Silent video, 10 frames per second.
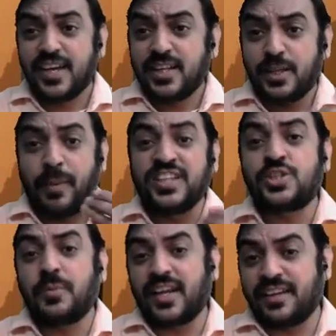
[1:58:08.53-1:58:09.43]
The
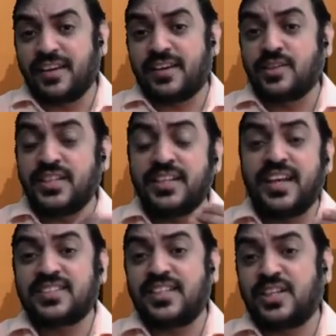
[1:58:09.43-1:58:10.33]
benchmark returns,
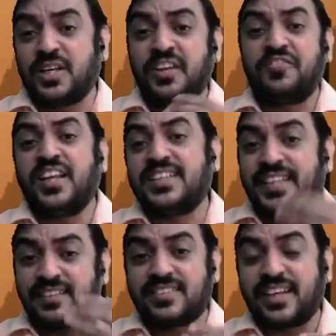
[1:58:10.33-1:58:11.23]
index return, Nifty,
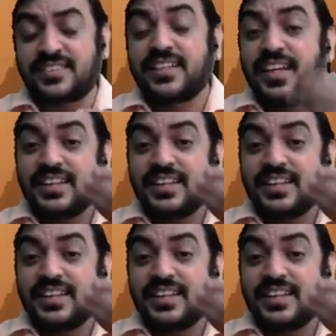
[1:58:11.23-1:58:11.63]
Sensex,